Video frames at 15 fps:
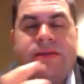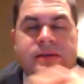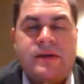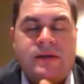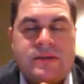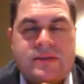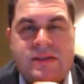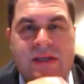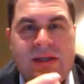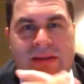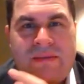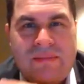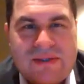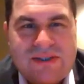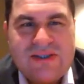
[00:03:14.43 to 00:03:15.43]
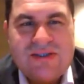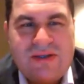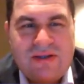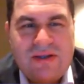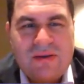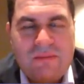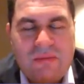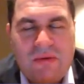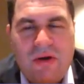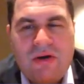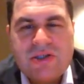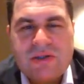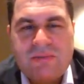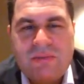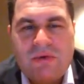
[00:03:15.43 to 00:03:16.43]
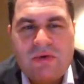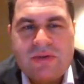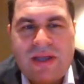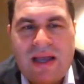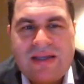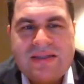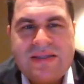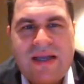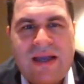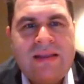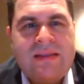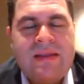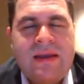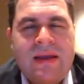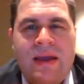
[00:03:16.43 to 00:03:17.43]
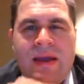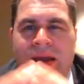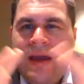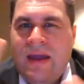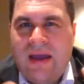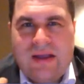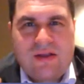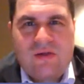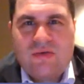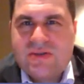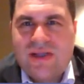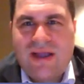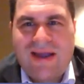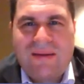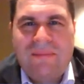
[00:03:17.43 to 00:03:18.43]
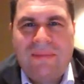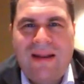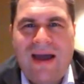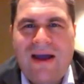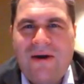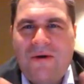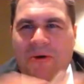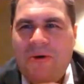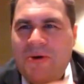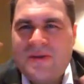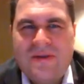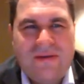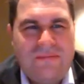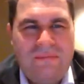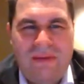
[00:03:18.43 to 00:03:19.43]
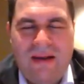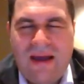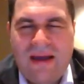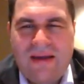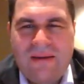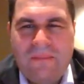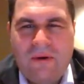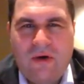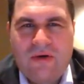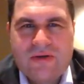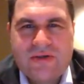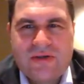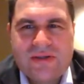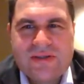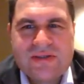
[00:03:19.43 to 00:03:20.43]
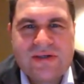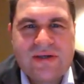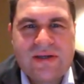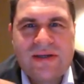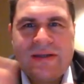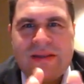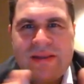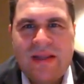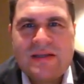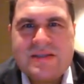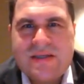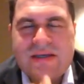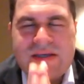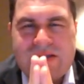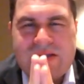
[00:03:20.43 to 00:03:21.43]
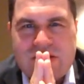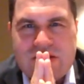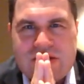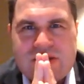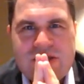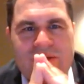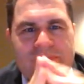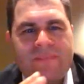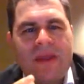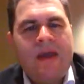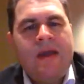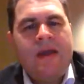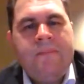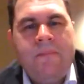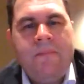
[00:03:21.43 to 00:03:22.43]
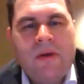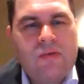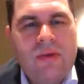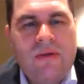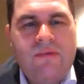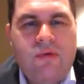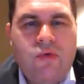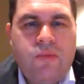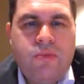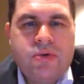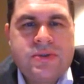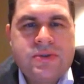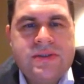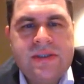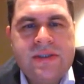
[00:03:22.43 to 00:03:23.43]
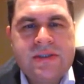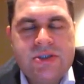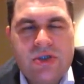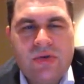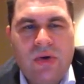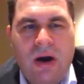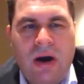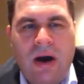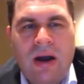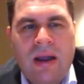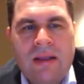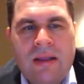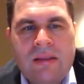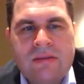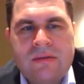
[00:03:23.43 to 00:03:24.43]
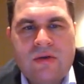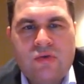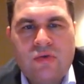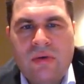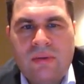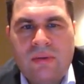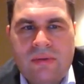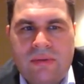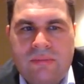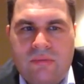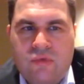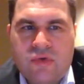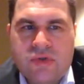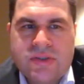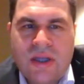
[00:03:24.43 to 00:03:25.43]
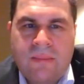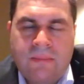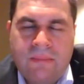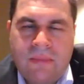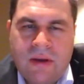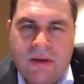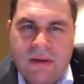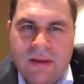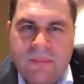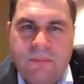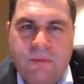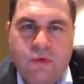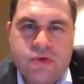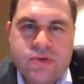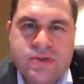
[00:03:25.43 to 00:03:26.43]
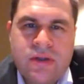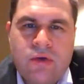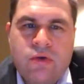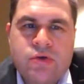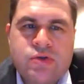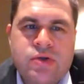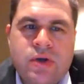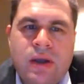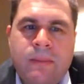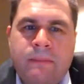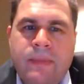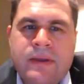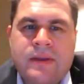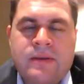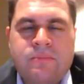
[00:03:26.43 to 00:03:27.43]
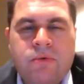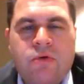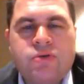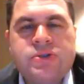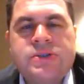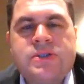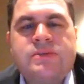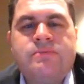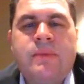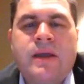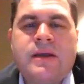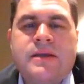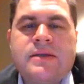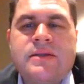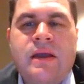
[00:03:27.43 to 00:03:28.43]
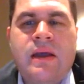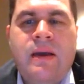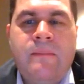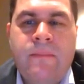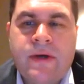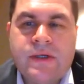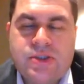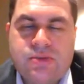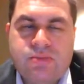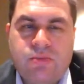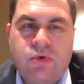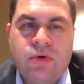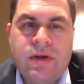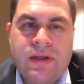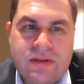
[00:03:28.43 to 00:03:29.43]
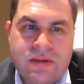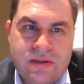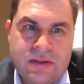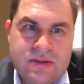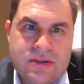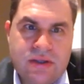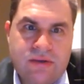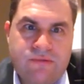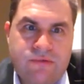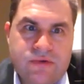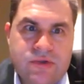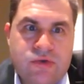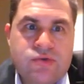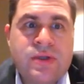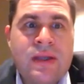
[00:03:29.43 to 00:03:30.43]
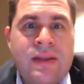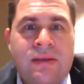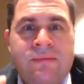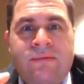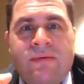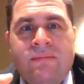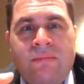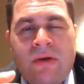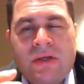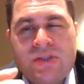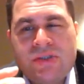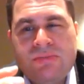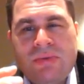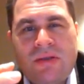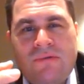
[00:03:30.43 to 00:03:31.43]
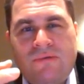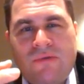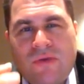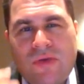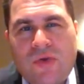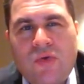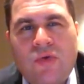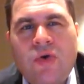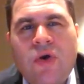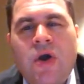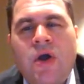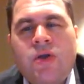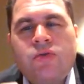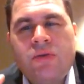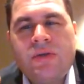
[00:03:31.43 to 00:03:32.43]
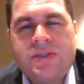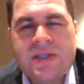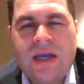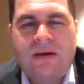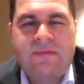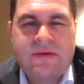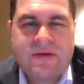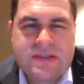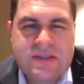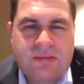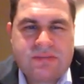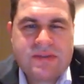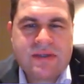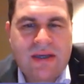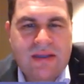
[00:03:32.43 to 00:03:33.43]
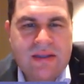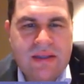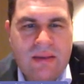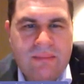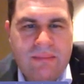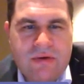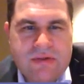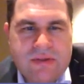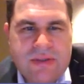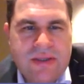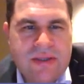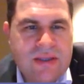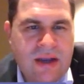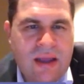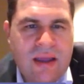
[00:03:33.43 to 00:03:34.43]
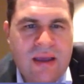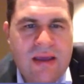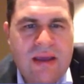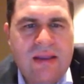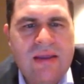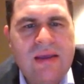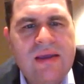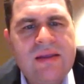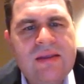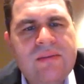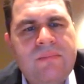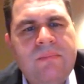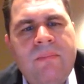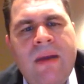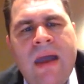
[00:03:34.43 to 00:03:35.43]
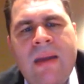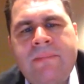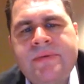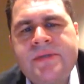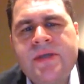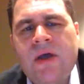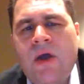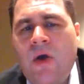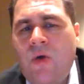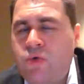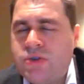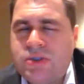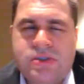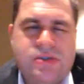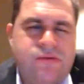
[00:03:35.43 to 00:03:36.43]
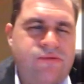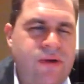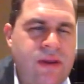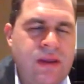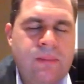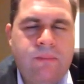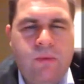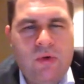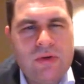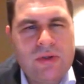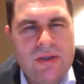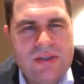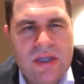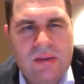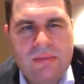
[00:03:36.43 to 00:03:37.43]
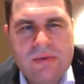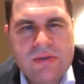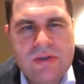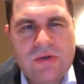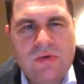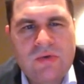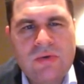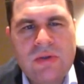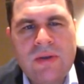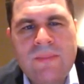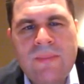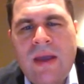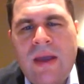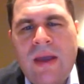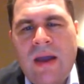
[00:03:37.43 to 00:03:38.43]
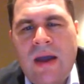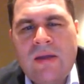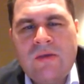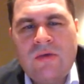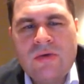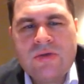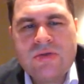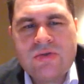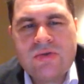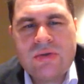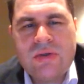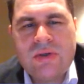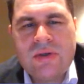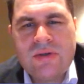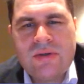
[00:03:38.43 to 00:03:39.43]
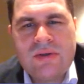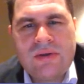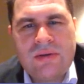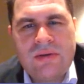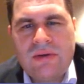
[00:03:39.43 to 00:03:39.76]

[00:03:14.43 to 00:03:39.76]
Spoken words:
interest in the machine learning project because at the end, it looks like a black code, black console screen, nothing interesting. But whenever we put the GUI and try to do the reports and also embedded project make it much more interesting for the user and even much better for you to discover something hidden about the data like heat maps, which is very important cybersecurity, and also